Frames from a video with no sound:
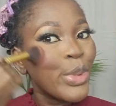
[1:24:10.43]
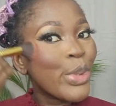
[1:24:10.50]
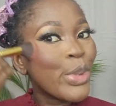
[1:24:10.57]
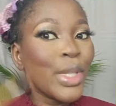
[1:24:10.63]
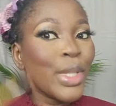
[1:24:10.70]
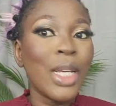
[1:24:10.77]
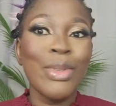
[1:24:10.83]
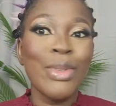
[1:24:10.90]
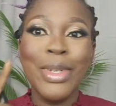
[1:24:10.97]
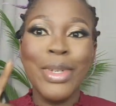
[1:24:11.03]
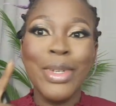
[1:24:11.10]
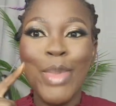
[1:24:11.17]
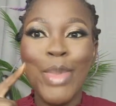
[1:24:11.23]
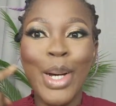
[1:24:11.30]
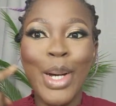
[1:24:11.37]
That's why I
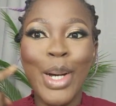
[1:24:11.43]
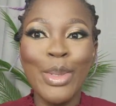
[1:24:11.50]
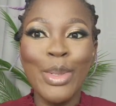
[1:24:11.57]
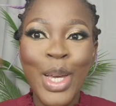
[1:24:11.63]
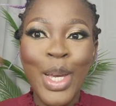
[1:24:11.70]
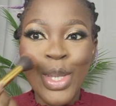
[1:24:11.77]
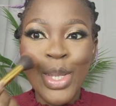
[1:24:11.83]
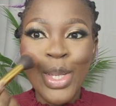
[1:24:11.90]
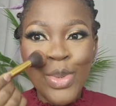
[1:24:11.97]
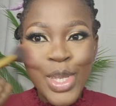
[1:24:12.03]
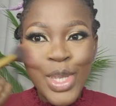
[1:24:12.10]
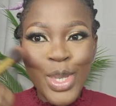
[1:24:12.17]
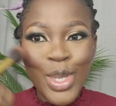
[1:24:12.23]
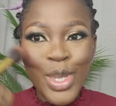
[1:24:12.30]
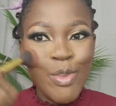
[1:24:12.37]
smile. So when
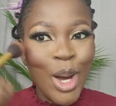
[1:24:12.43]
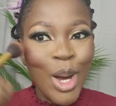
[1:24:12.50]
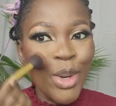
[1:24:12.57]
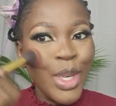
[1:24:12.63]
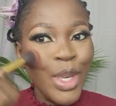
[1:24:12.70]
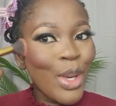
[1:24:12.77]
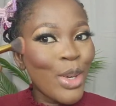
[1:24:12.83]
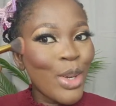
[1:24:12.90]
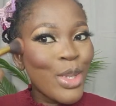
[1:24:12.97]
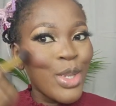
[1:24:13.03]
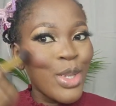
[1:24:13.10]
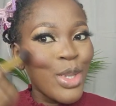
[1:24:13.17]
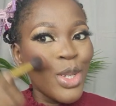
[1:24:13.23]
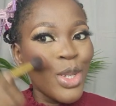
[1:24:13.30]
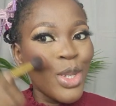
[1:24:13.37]
you smile, it
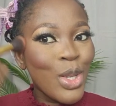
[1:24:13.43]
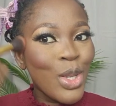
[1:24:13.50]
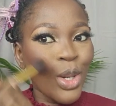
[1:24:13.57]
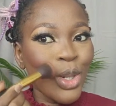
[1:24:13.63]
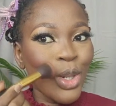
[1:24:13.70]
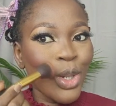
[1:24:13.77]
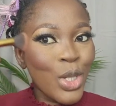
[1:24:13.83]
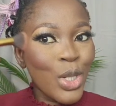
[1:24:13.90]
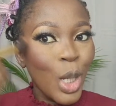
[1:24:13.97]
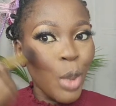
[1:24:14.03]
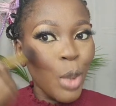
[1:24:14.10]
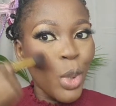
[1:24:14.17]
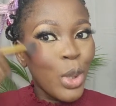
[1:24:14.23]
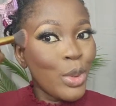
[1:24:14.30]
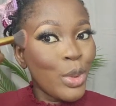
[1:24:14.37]
goes just on your
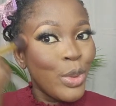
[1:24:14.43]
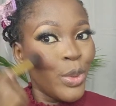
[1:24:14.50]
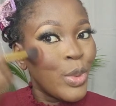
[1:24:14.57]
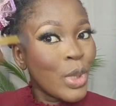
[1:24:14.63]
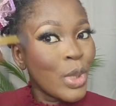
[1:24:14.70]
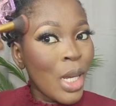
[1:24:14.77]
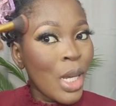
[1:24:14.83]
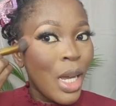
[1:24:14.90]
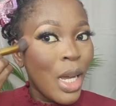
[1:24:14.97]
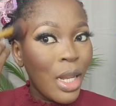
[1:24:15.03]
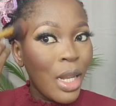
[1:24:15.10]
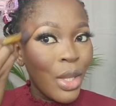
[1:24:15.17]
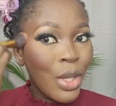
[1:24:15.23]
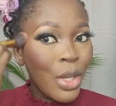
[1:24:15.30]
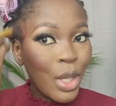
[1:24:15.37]
cheekbone,
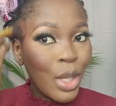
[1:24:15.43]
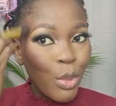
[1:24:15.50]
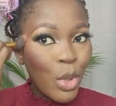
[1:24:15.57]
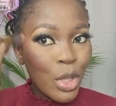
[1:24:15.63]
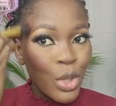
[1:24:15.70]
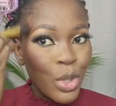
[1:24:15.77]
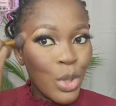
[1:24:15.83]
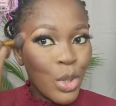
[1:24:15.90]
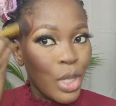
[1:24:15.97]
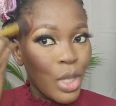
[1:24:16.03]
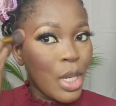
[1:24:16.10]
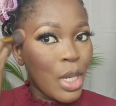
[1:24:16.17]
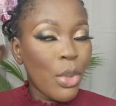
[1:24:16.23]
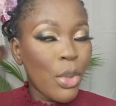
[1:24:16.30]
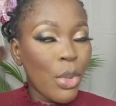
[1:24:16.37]
and then you can brush it to your
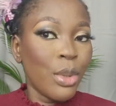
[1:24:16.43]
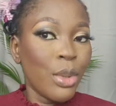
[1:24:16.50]
temple.